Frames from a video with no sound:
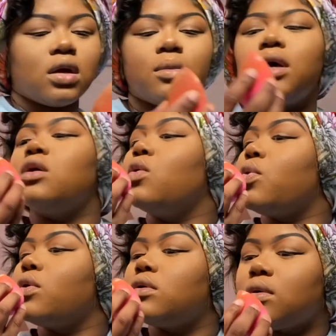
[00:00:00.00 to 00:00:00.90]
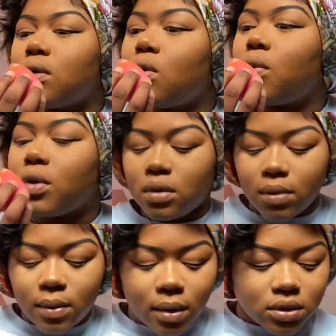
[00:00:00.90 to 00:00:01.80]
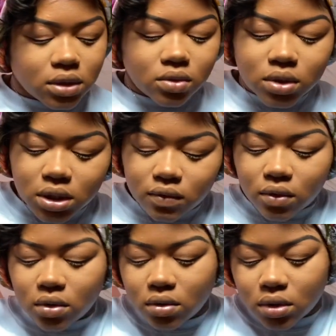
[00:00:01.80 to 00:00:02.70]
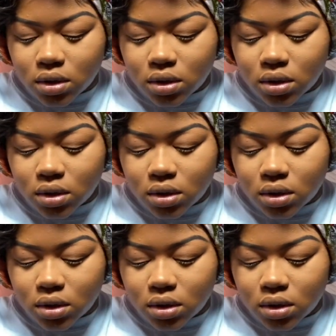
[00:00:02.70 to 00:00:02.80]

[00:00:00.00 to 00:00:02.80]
but maybe I'm just using it wrong.